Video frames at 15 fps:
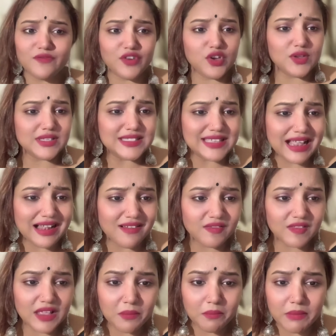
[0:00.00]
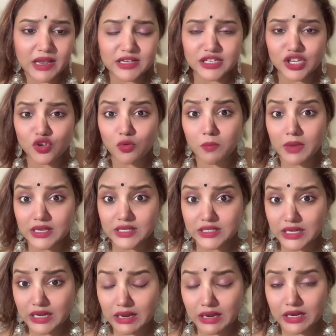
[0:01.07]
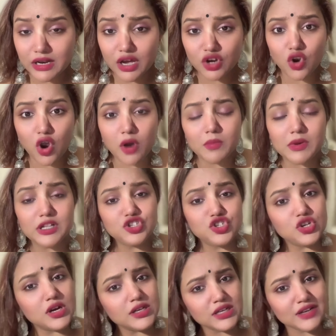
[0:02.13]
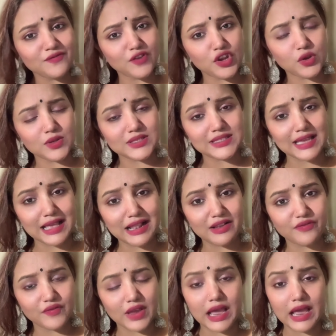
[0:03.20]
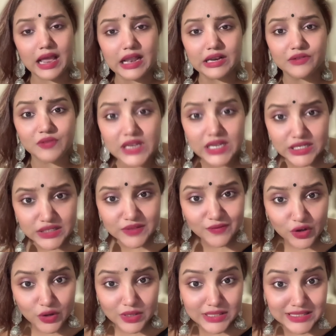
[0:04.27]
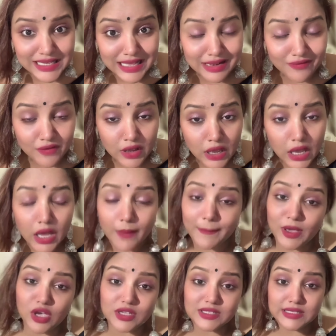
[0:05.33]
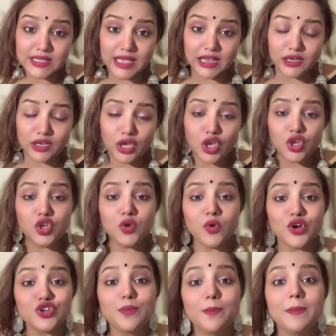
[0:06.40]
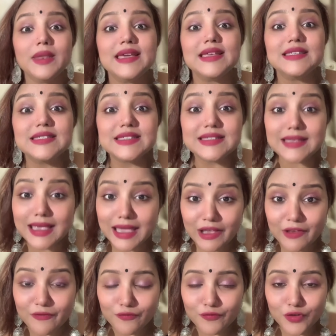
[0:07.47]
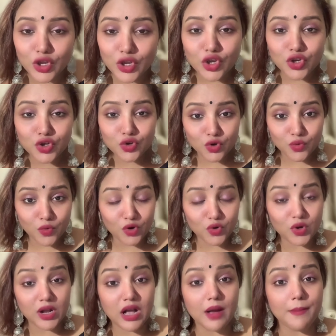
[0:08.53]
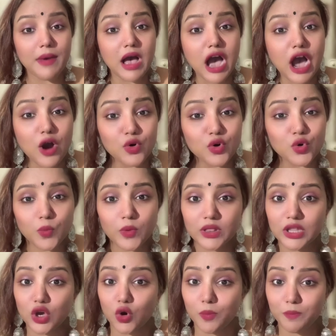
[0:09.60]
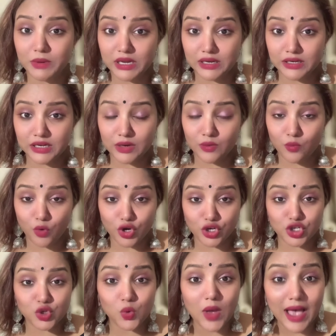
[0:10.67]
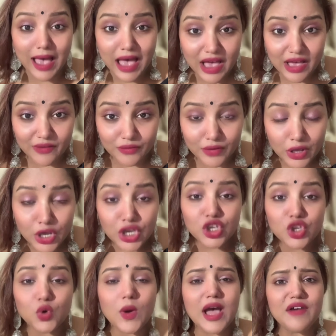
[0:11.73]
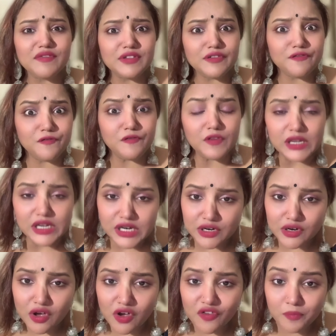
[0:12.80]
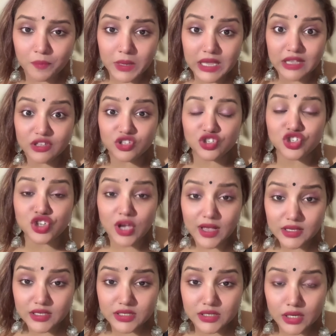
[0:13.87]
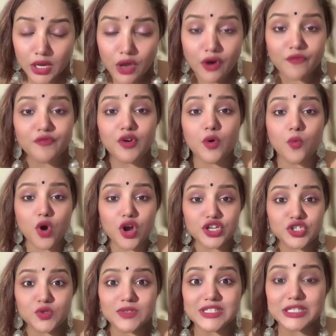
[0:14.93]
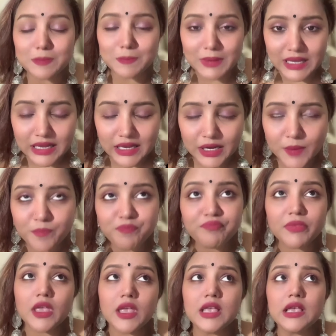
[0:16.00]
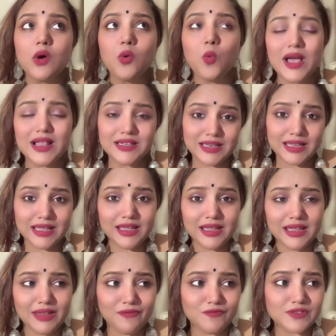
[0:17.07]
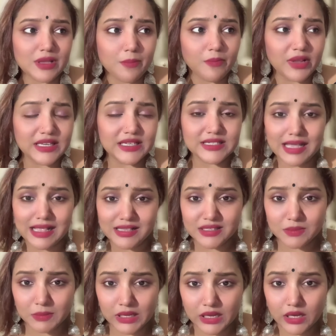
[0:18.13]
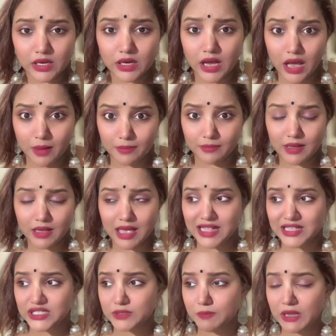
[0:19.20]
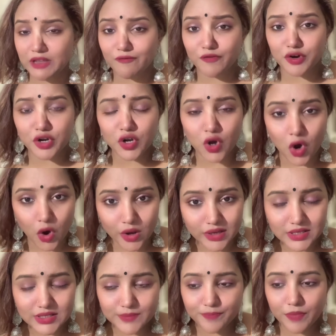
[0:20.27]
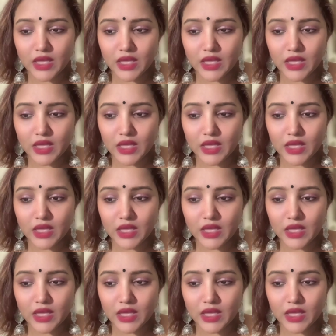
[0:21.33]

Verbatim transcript: for yourself, then better you maintain a normal journal for yourself and read it for yourself, because then you want to play safe. You don't want to come out with the opinion what you have. You have the fear of being judged for what you speak. One day if somebody tells me, come and speak for a cause,